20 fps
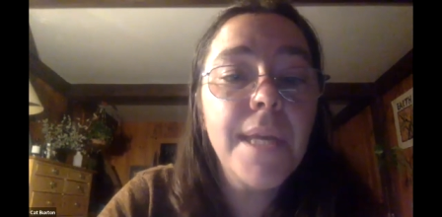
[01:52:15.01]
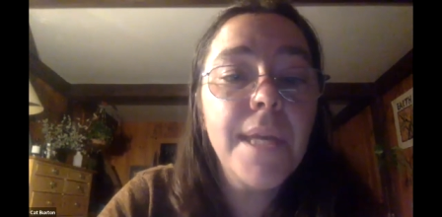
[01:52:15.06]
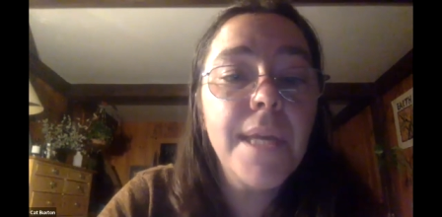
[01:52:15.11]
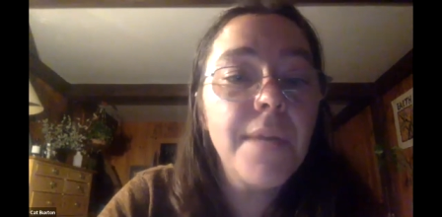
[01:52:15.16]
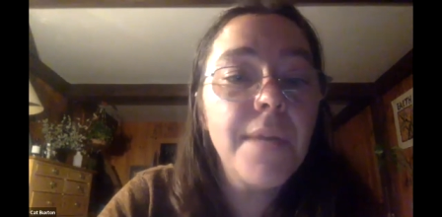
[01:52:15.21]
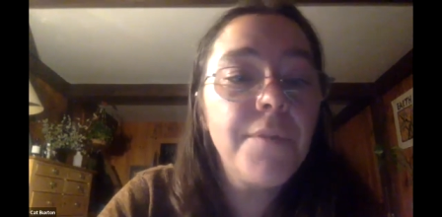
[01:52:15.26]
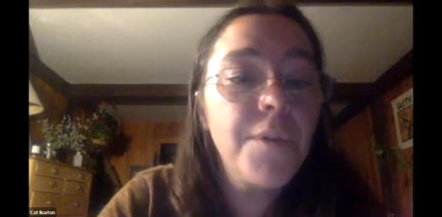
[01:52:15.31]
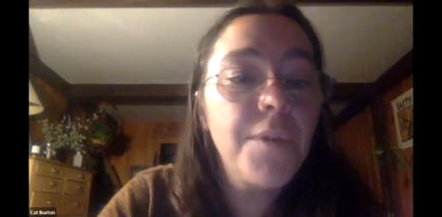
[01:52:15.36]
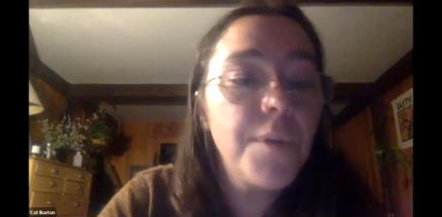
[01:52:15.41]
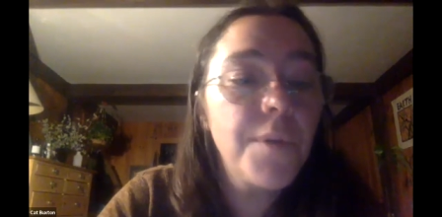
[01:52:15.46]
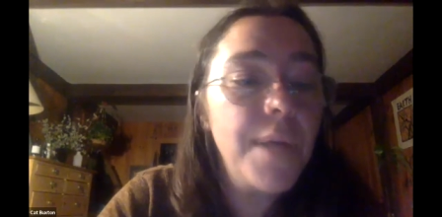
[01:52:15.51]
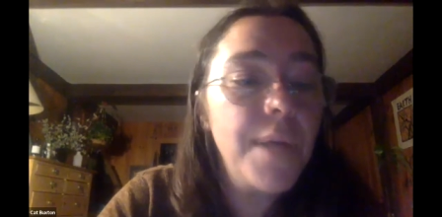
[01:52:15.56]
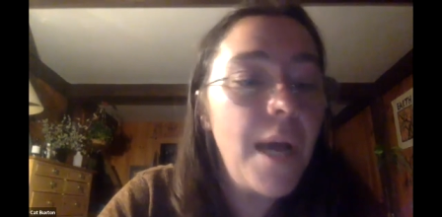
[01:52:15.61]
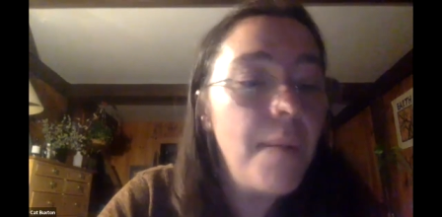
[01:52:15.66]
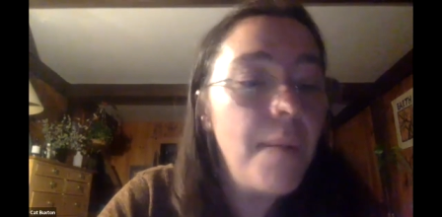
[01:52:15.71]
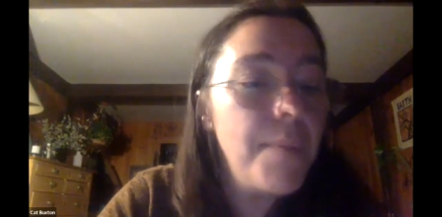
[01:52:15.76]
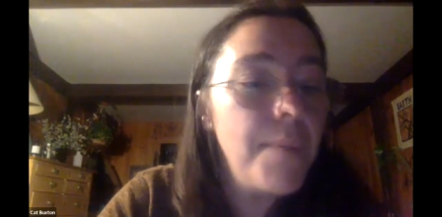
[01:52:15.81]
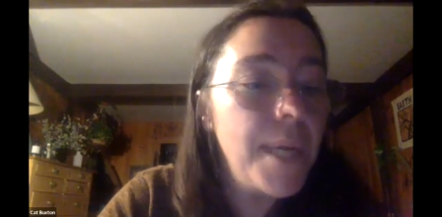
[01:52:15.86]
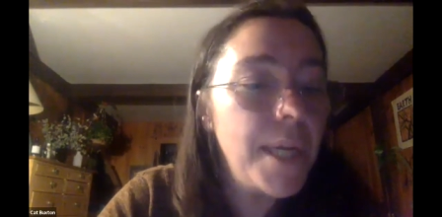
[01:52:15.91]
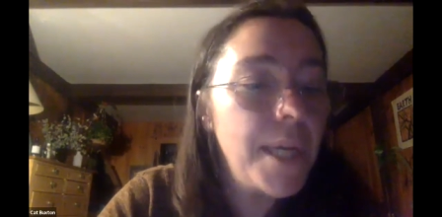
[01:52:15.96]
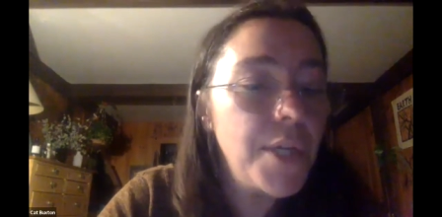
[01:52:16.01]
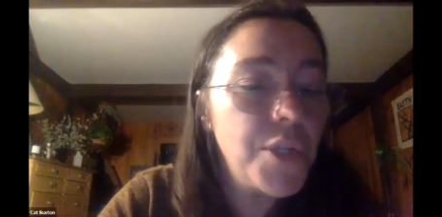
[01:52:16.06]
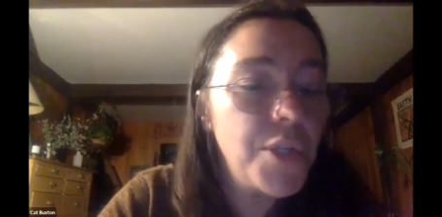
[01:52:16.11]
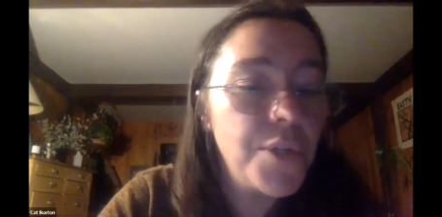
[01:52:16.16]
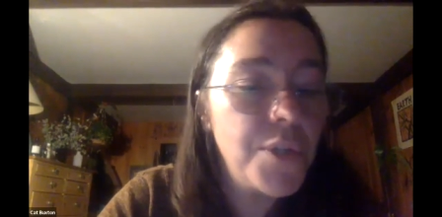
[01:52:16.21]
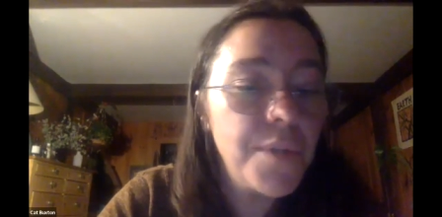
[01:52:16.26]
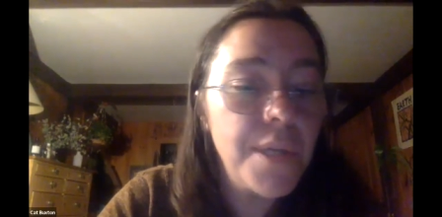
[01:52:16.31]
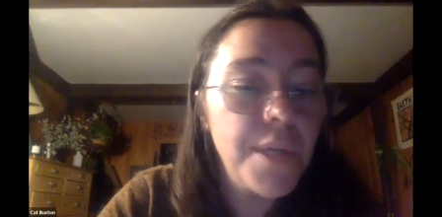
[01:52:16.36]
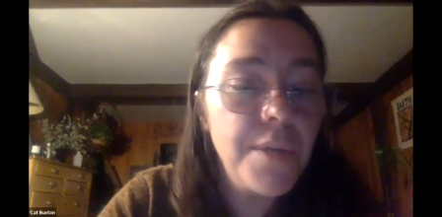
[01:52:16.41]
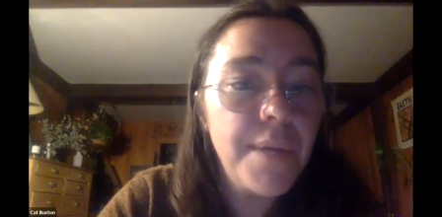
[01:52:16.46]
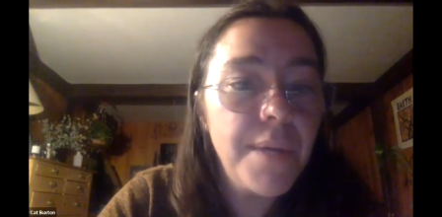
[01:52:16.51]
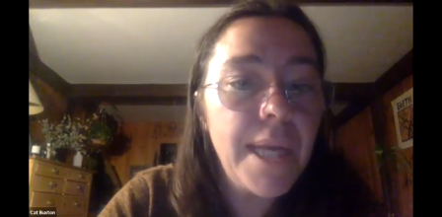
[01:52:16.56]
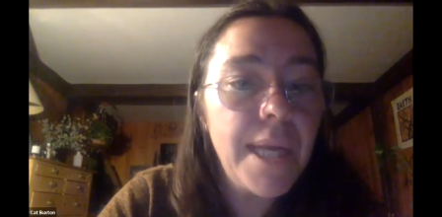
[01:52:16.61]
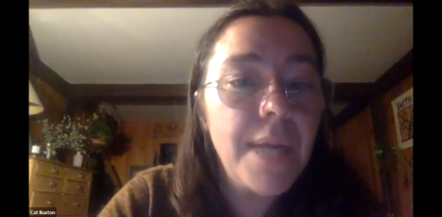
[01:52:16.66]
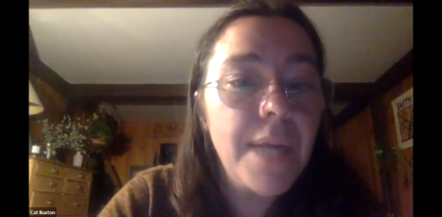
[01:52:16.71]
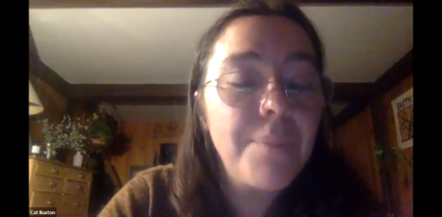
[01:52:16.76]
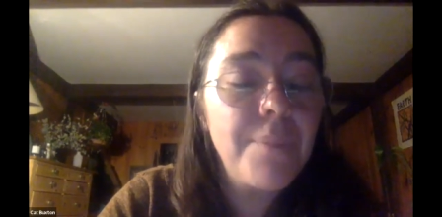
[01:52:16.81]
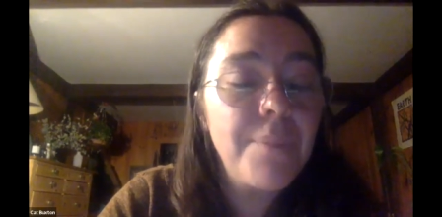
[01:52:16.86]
And if you're not making sure that you're getting